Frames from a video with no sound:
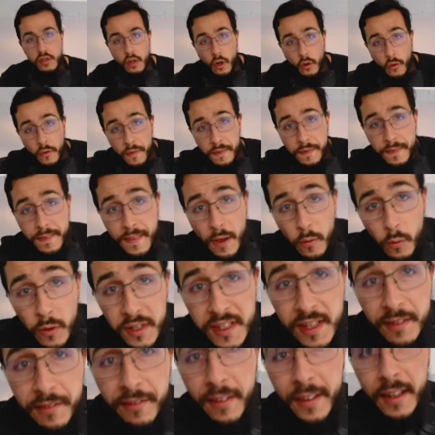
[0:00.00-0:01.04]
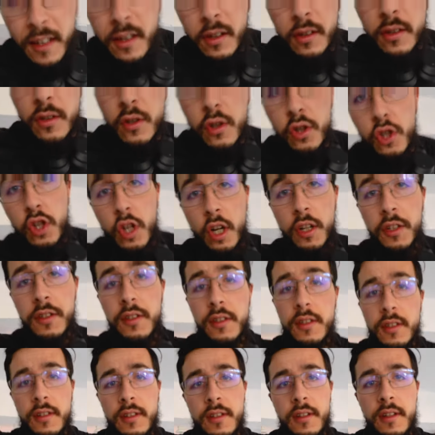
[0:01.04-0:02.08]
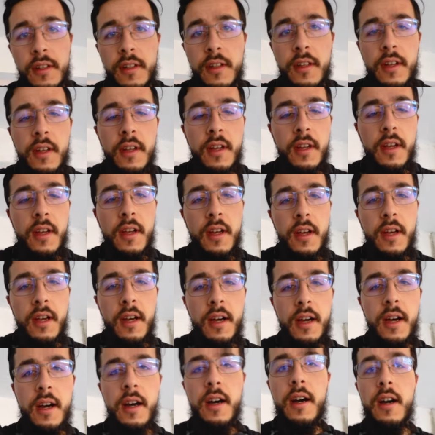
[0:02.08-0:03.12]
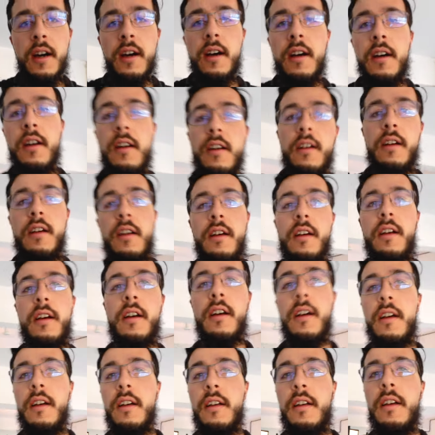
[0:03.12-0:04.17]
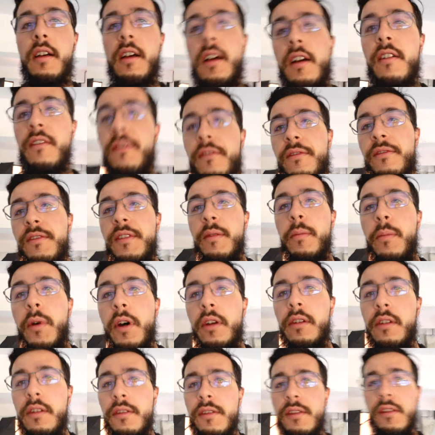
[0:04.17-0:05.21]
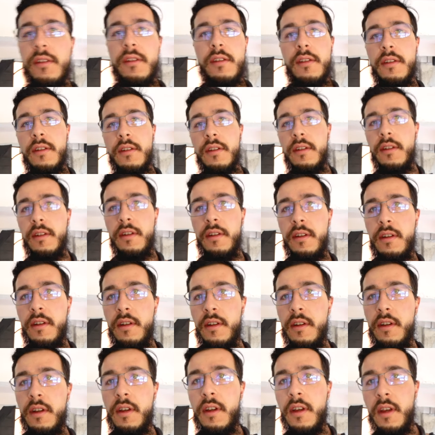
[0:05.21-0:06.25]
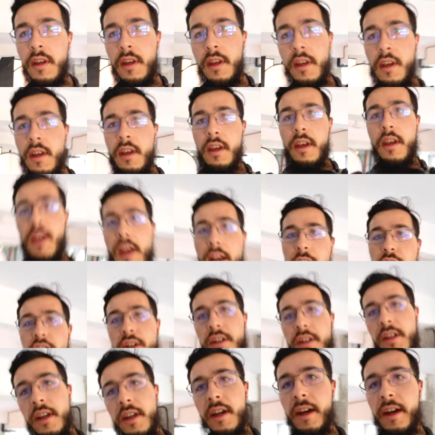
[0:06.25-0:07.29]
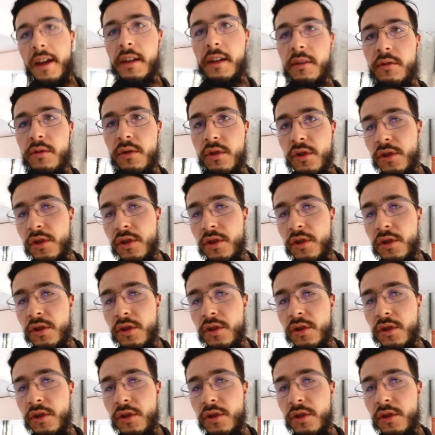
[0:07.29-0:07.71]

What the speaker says: so that was the final shot of the bottles. Actually, I had to